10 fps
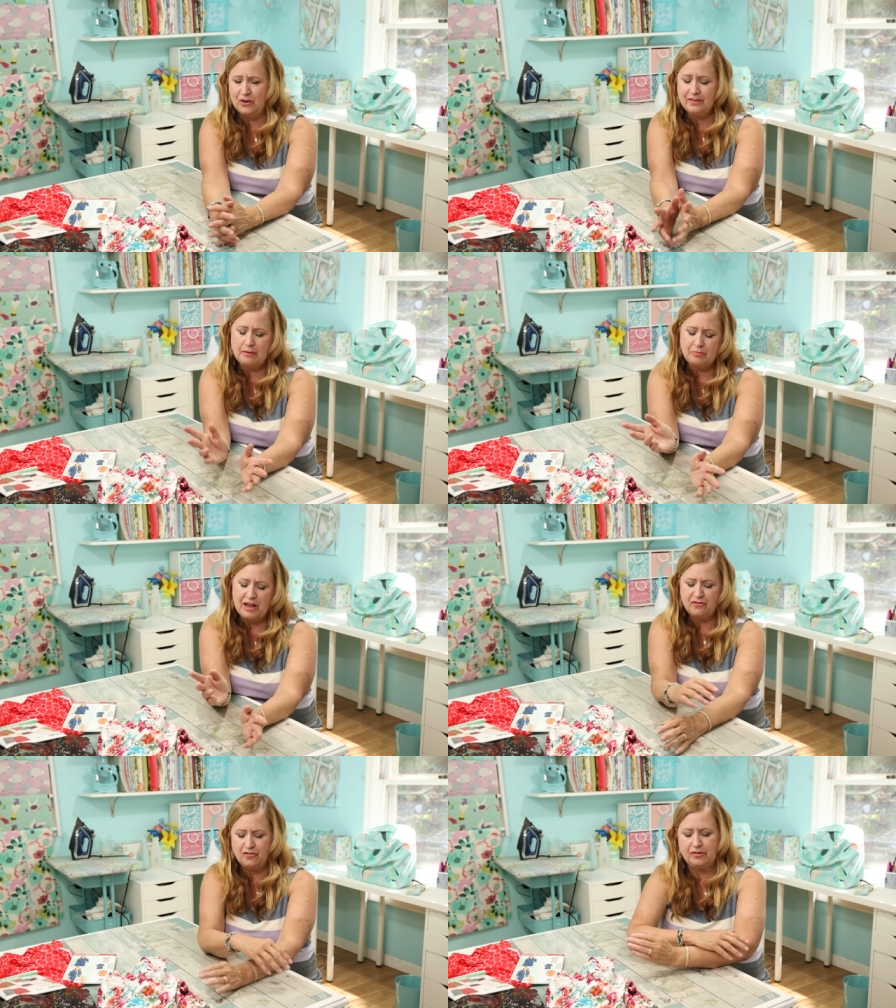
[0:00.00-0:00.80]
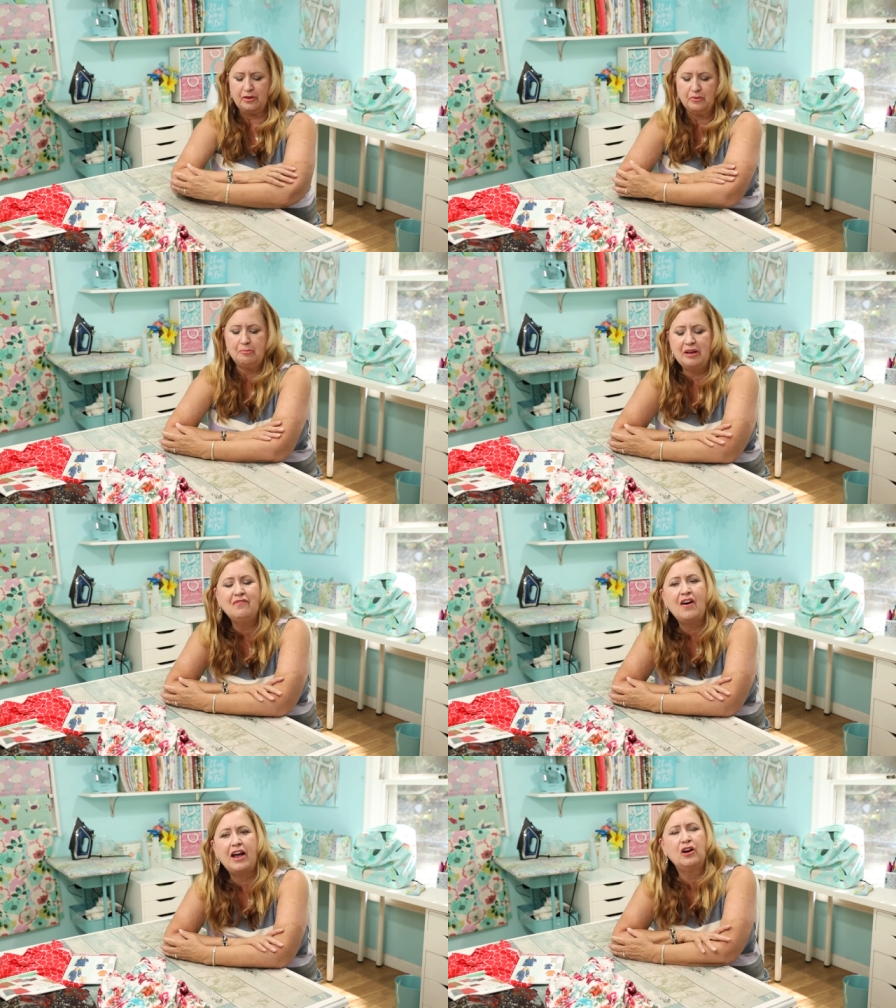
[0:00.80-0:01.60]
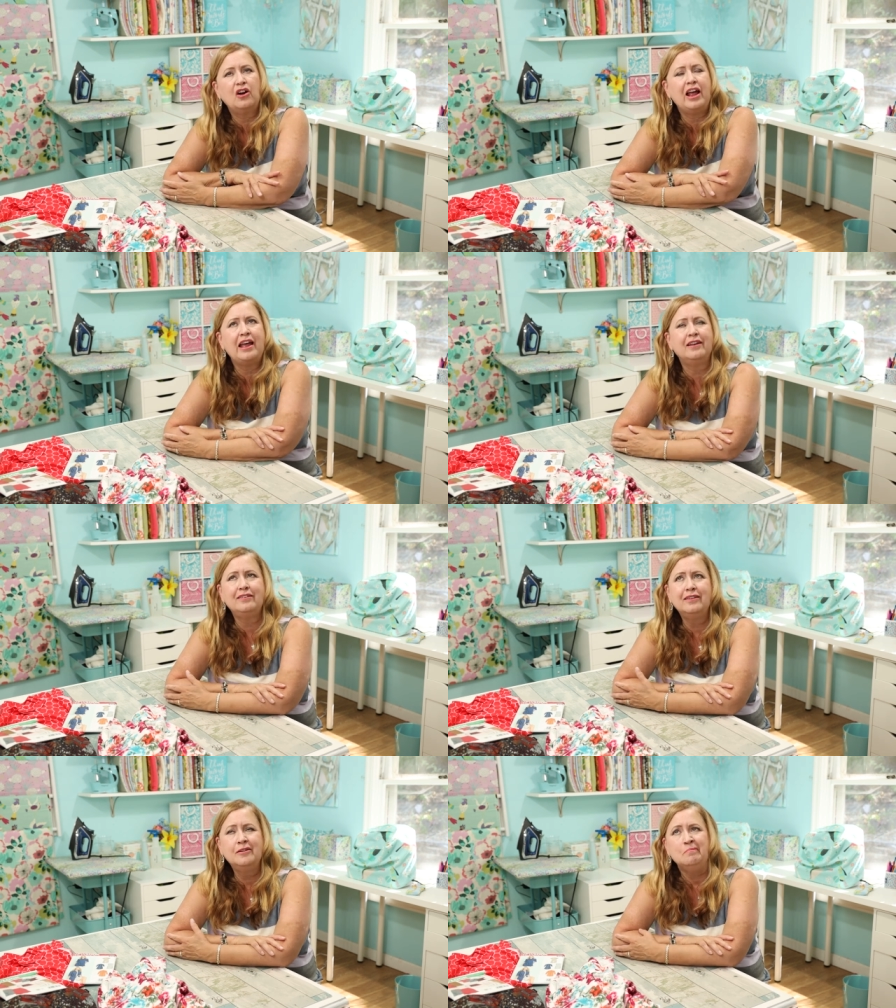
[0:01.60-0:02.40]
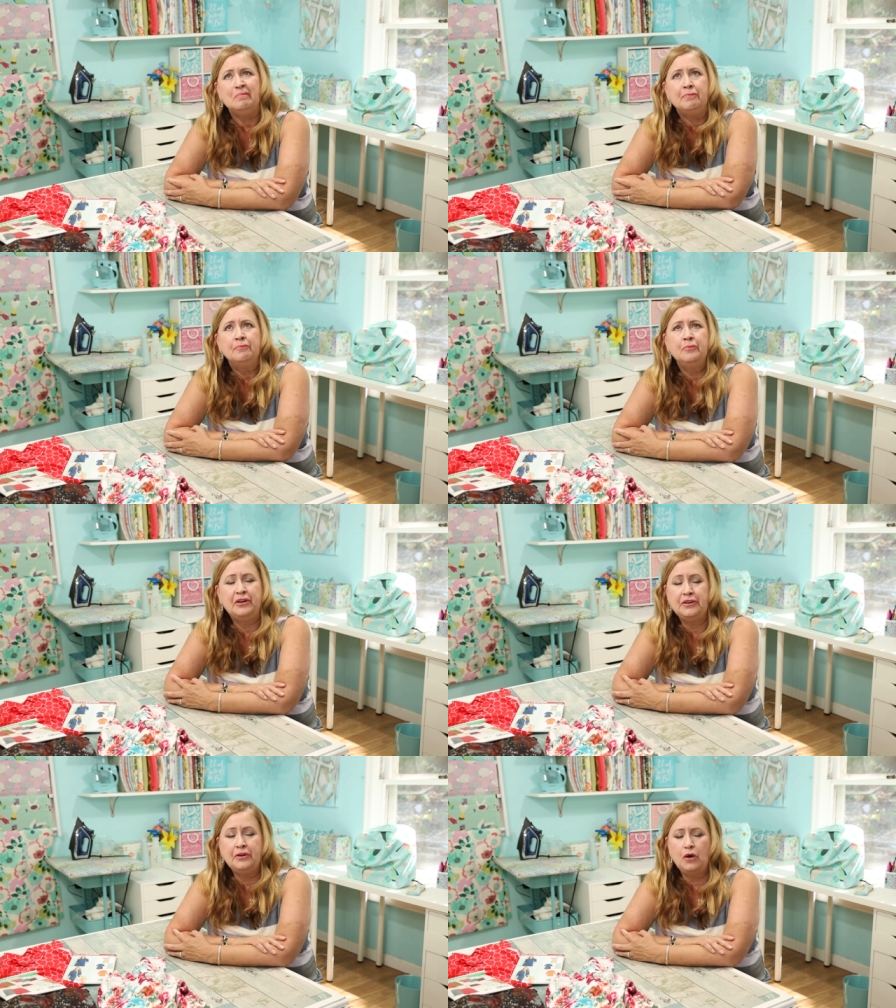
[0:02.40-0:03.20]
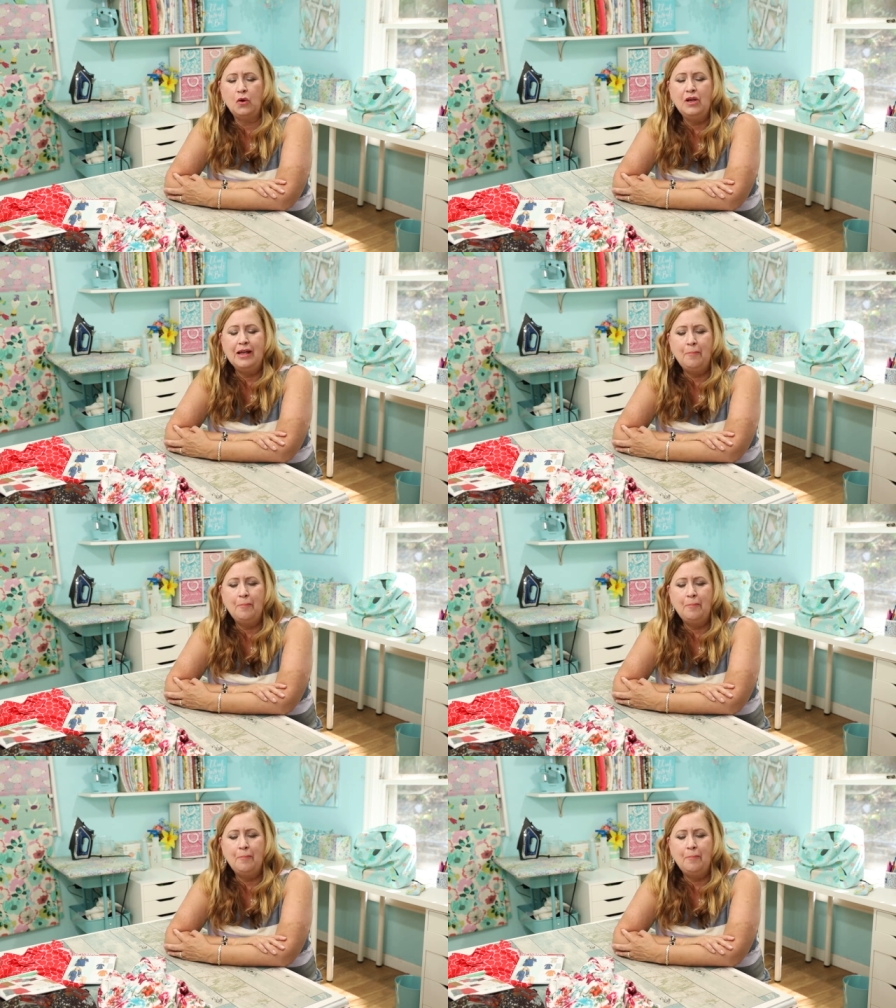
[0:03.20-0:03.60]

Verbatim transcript: year, except last year there was a big fire and we couldn't go.